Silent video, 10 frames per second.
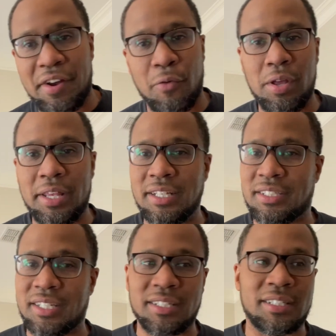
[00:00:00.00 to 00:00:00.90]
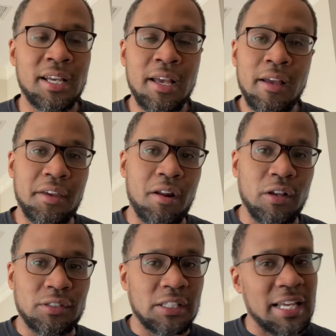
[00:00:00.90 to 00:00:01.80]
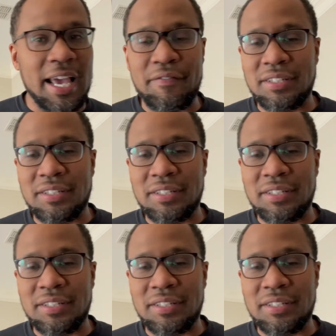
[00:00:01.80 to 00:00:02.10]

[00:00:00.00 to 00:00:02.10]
really is just, you know, it's ahead of its